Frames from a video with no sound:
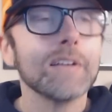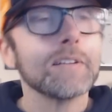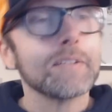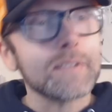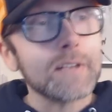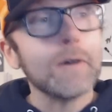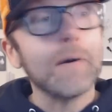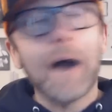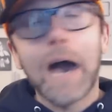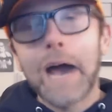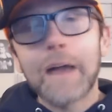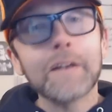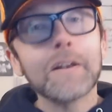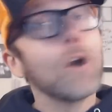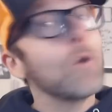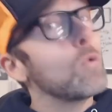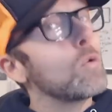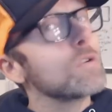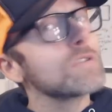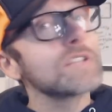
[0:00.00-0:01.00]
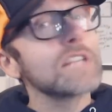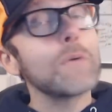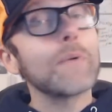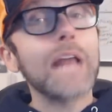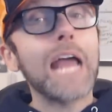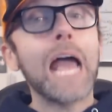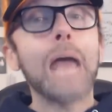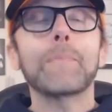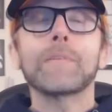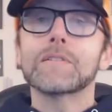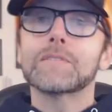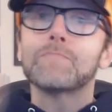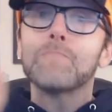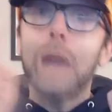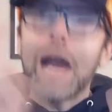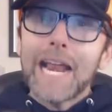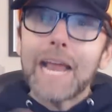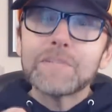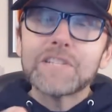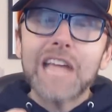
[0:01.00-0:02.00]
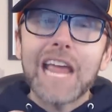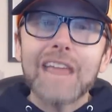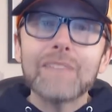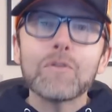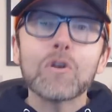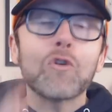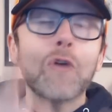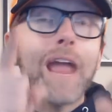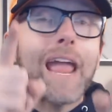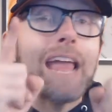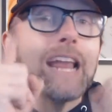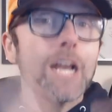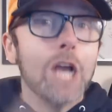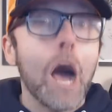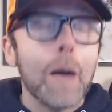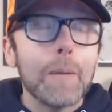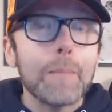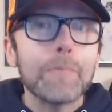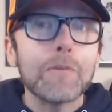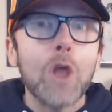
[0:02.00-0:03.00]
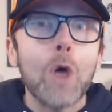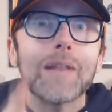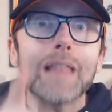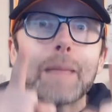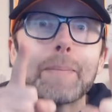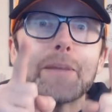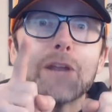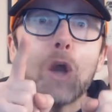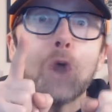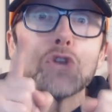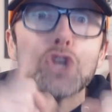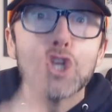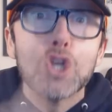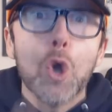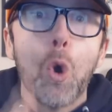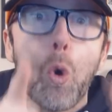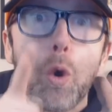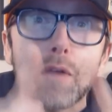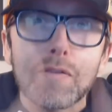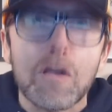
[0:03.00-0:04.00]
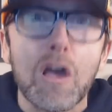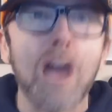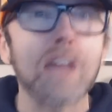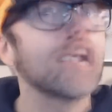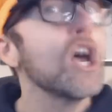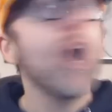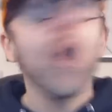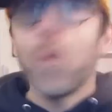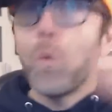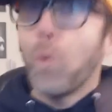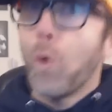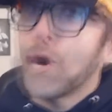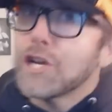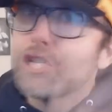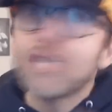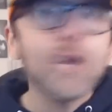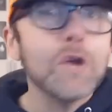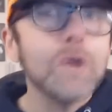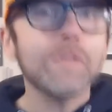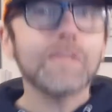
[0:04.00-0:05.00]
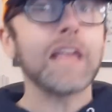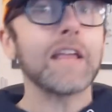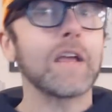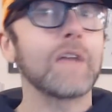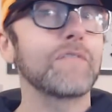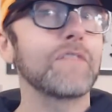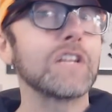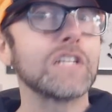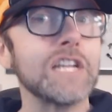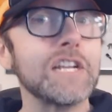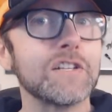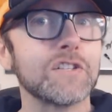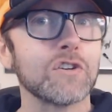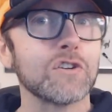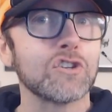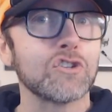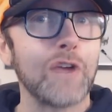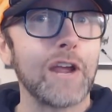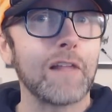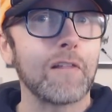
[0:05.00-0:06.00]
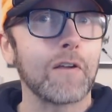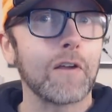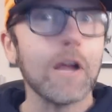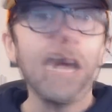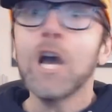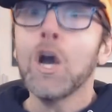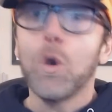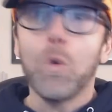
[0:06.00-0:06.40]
So I don't know. We'll see what happens. My name's Dave McCray. Comment below and let me know your thoughts. What did you think of the teaser trailer?